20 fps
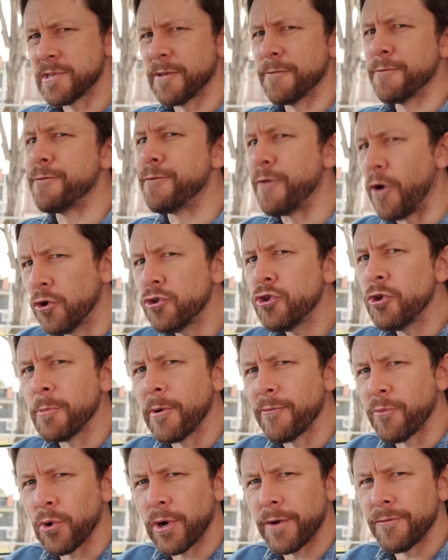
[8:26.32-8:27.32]
the volume
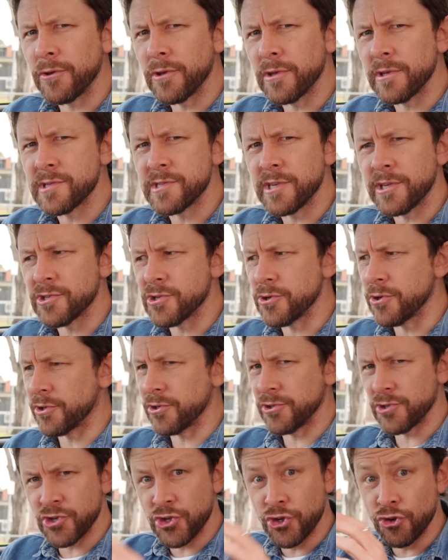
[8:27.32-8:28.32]
of whatever you're listening to can
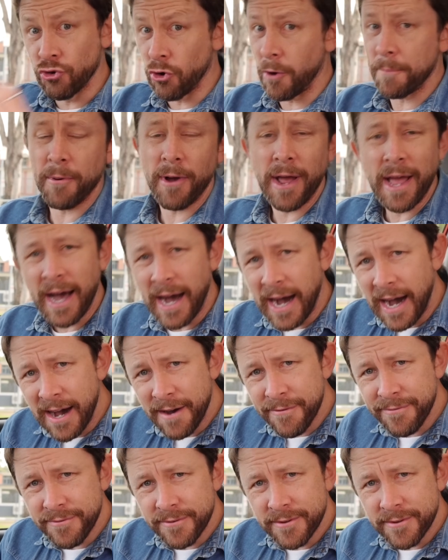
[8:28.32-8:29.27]
just drop by half.